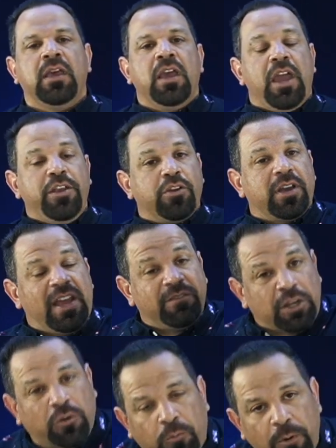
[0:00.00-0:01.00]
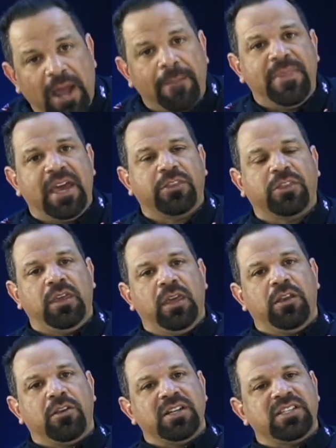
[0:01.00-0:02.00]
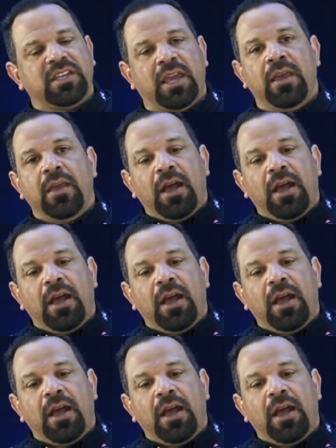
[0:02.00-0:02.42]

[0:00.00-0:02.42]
And you're going to have to grab that thing. You're going to say,